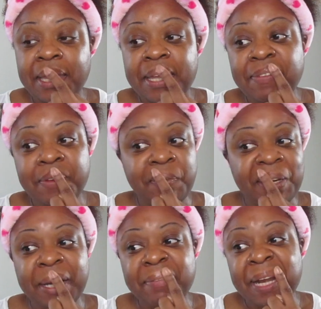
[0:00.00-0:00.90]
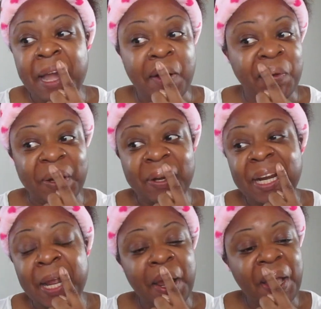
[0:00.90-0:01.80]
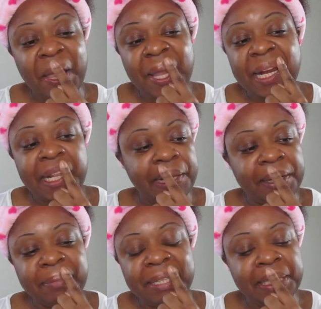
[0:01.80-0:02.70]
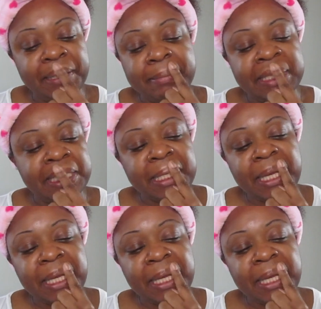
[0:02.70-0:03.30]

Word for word: Even when I'm not wearing anything on my lips.